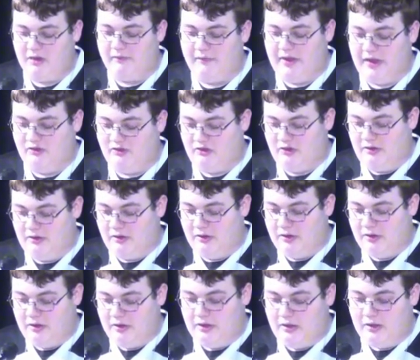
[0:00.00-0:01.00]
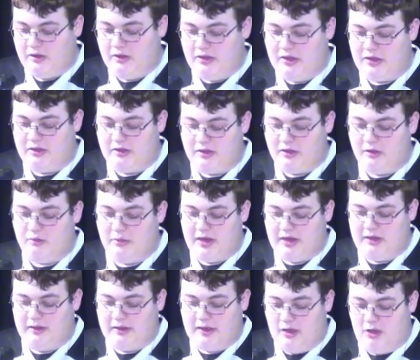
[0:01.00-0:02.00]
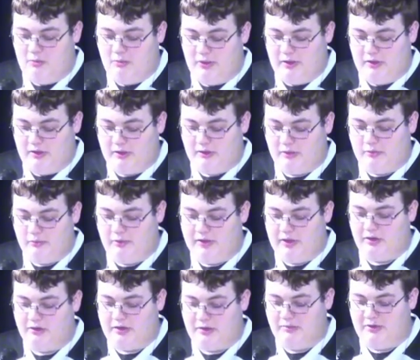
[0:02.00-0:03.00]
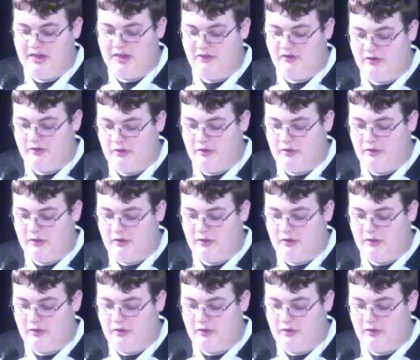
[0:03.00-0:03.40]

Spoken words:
We can meet him in confession. He's here waiting to help us